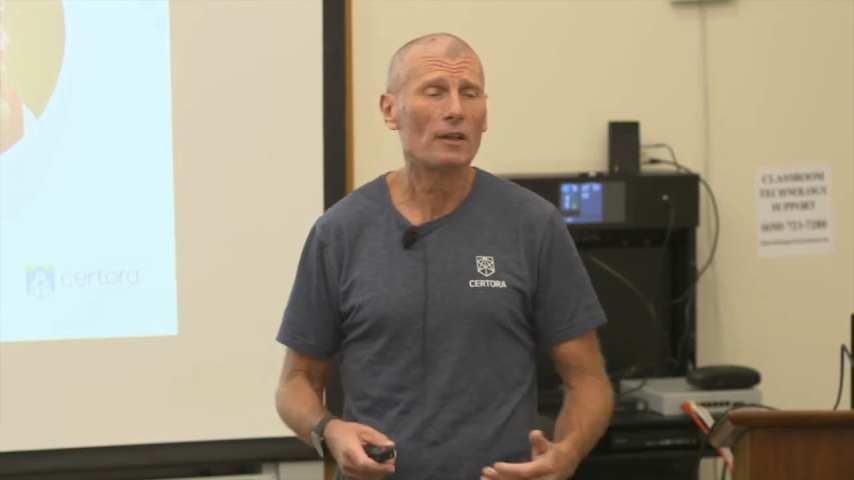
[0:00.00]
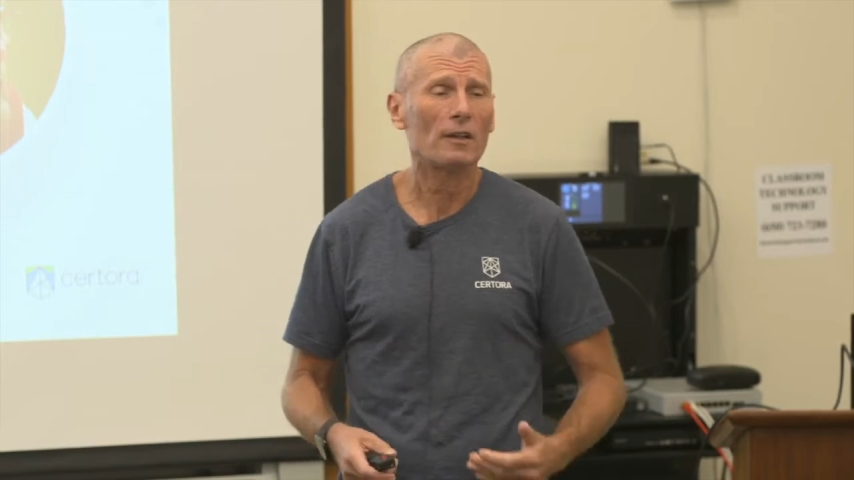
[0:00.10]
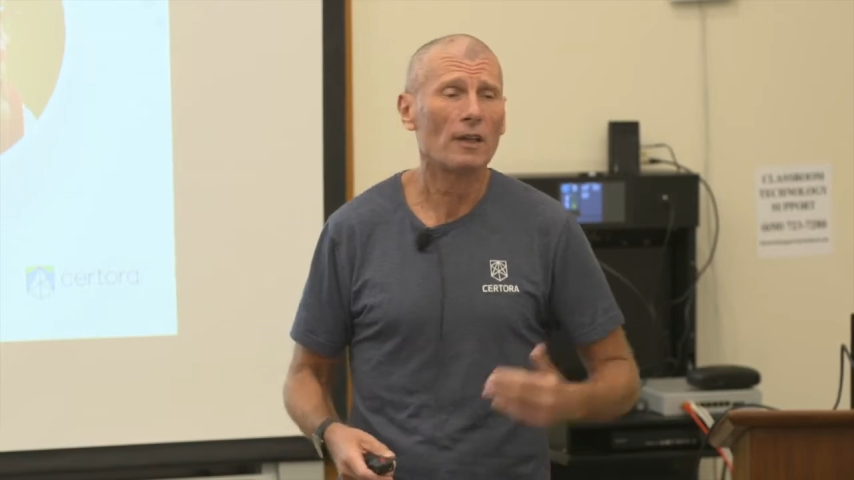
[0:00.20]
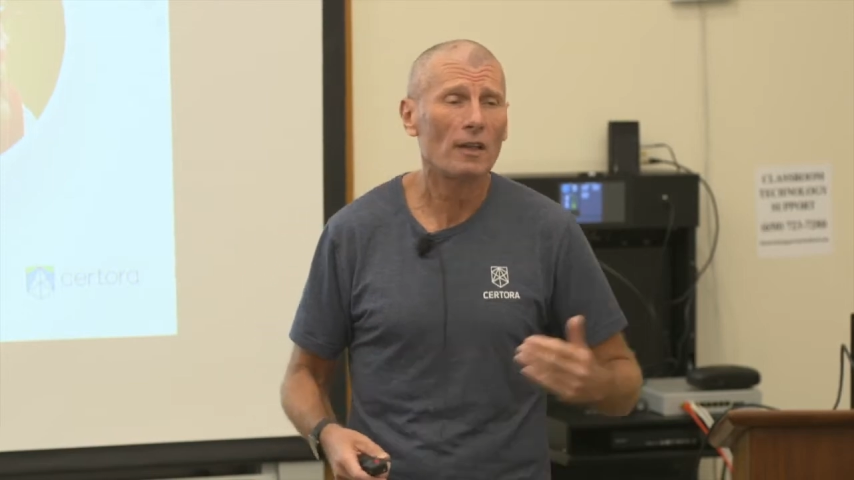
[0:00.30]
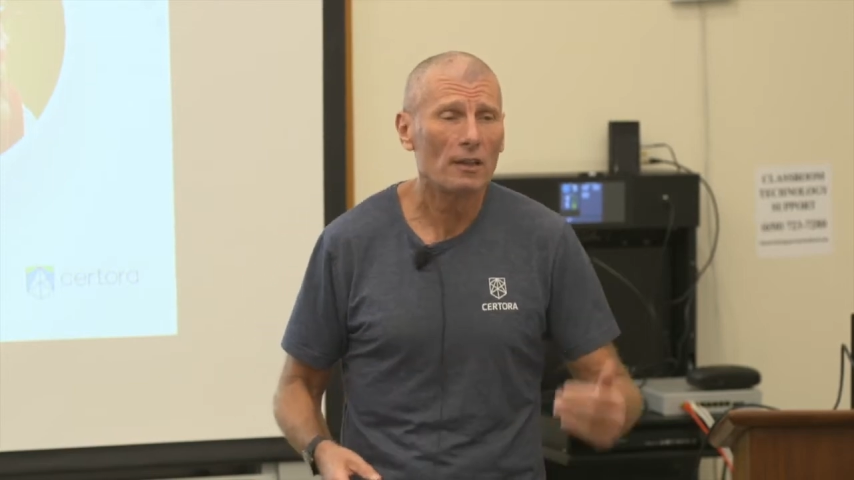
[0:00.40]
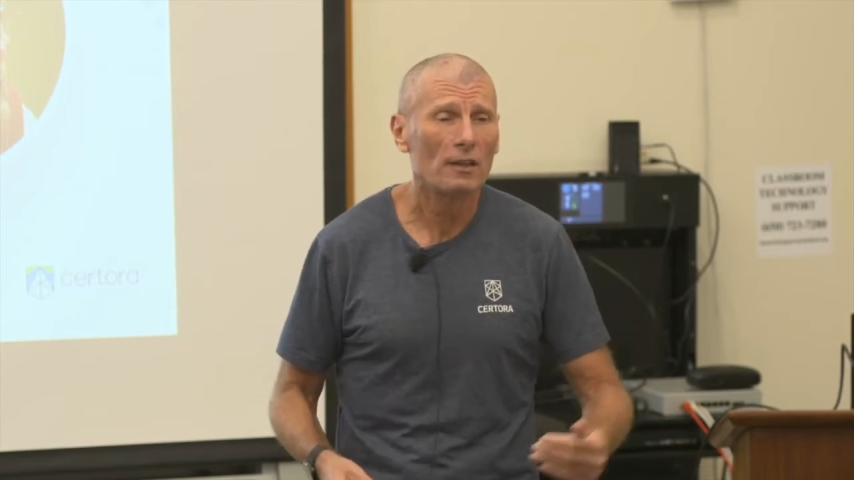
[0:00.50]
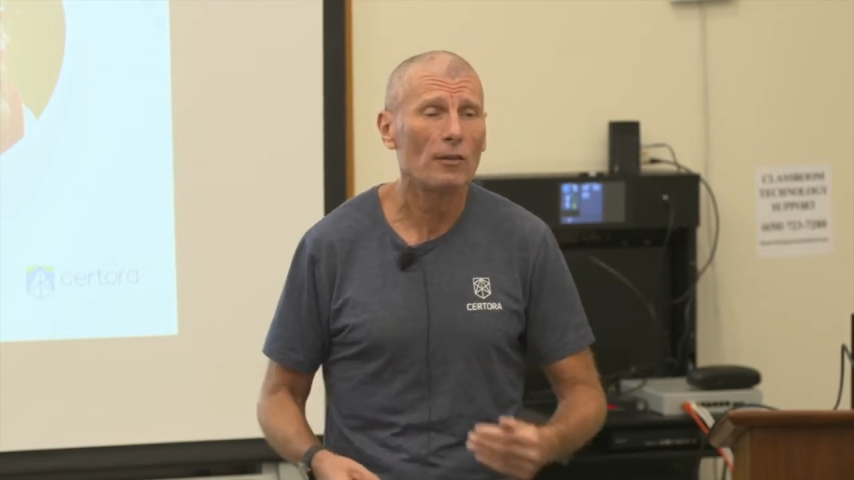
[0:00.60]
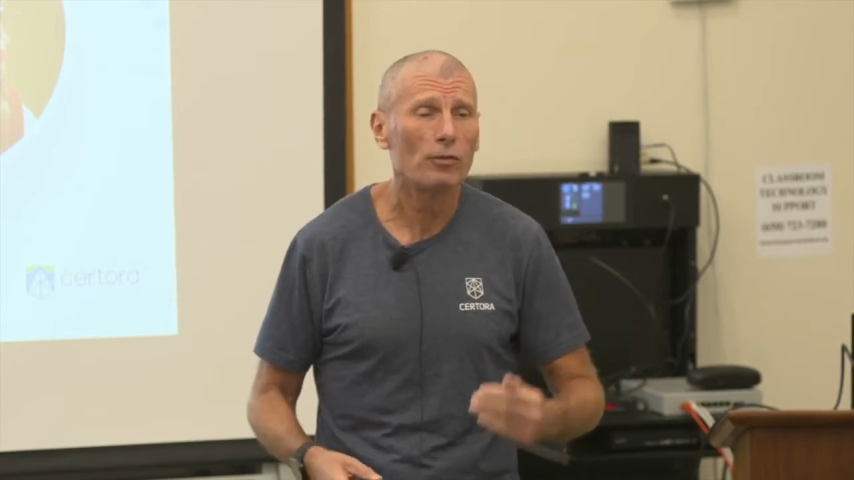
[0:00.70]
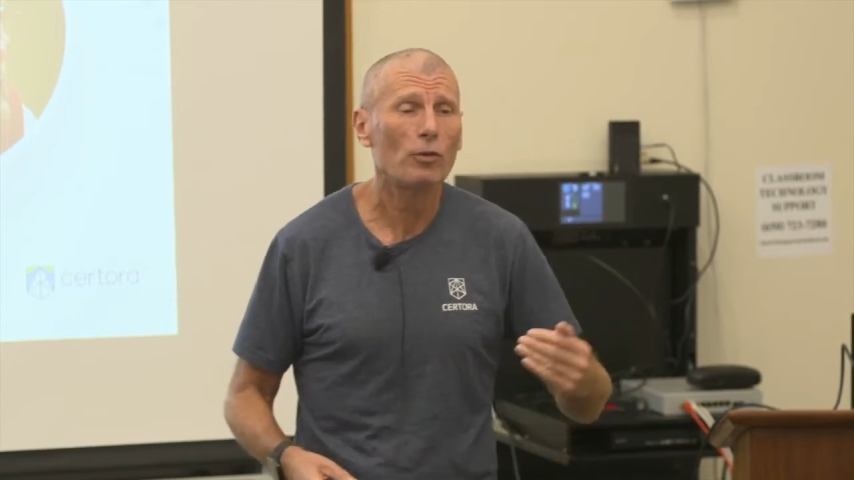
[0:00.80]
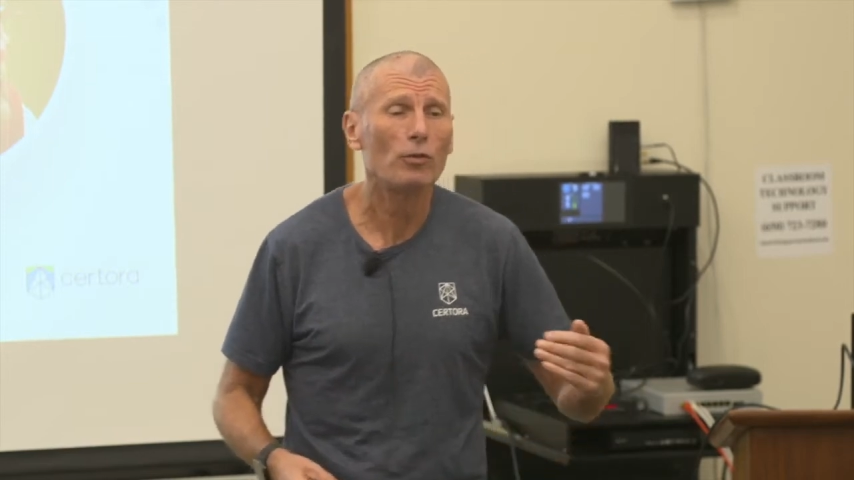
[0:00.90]
and then it
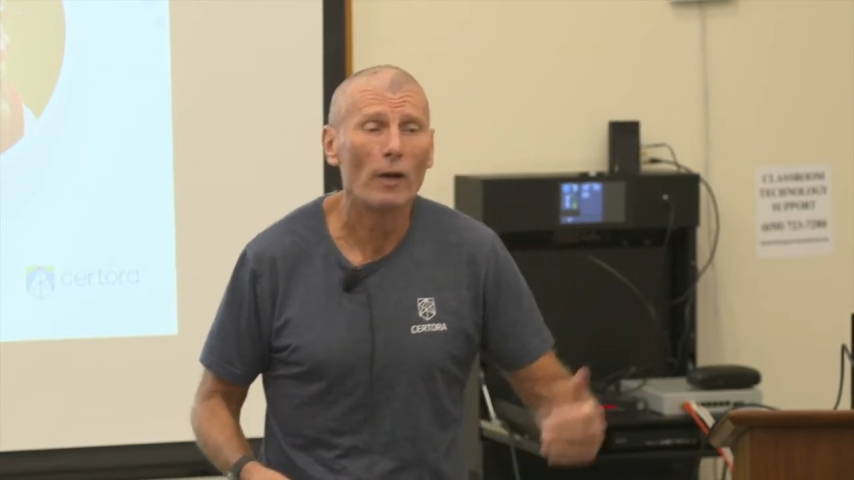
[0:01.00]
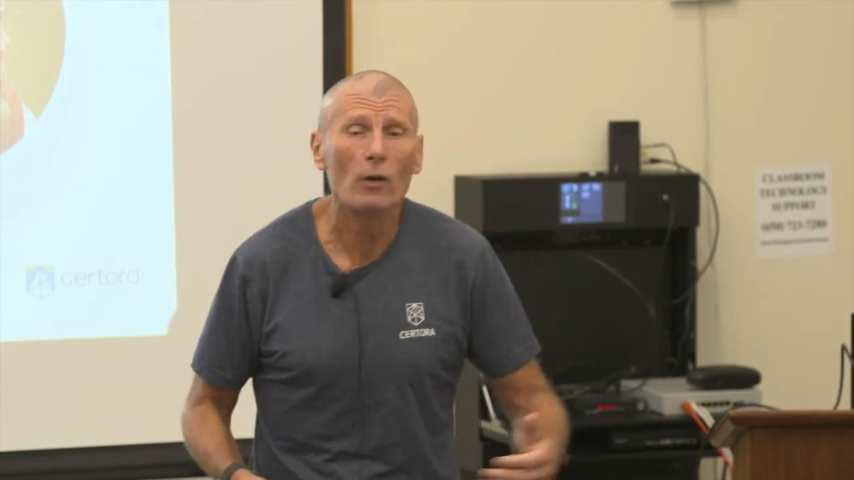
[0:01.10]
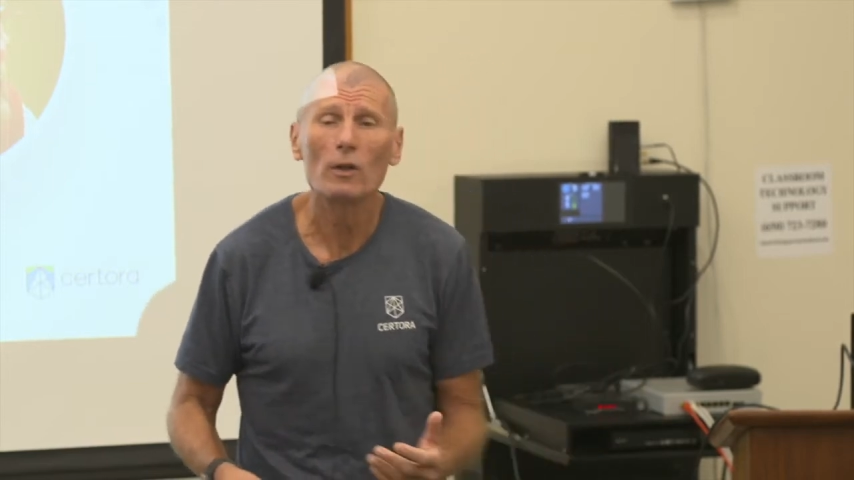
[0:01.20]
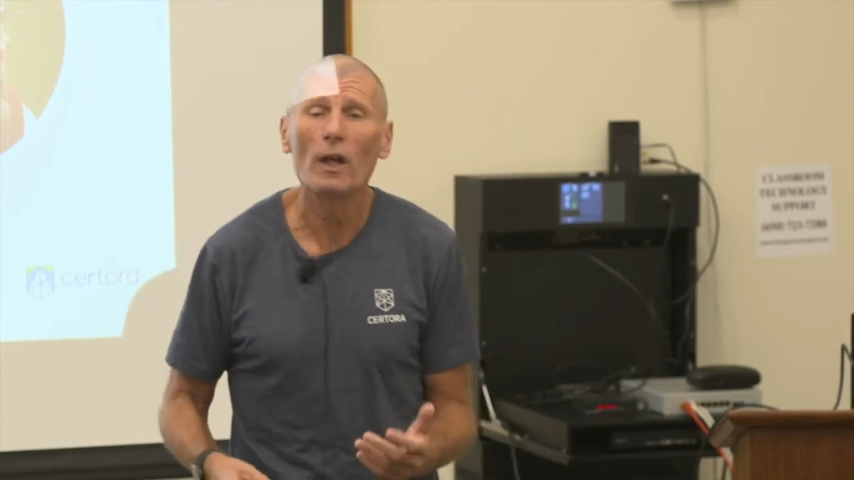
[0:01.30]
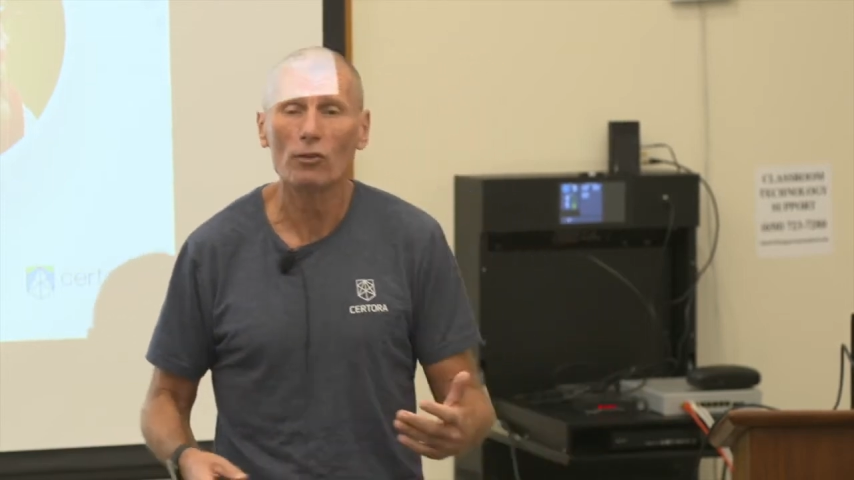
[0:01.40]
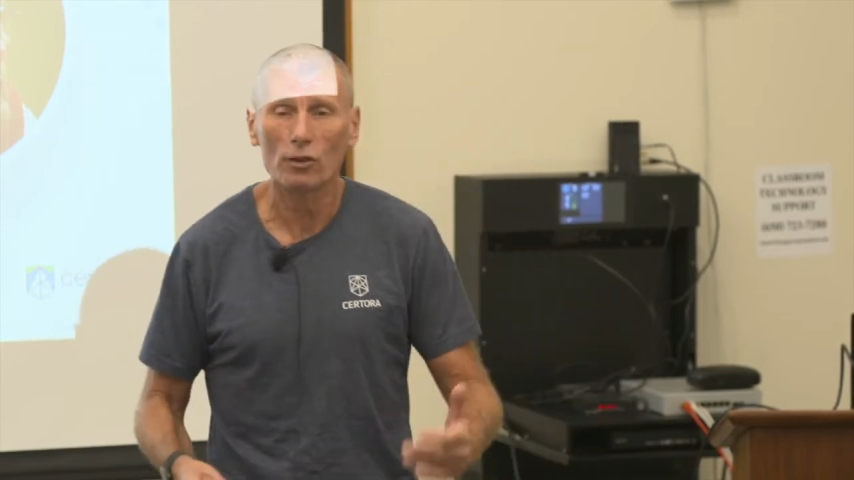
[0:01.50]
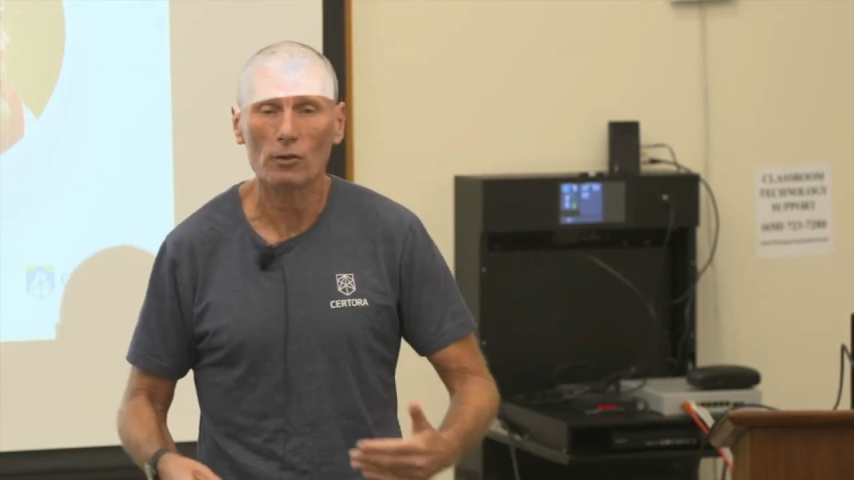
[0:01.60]
gives you violation.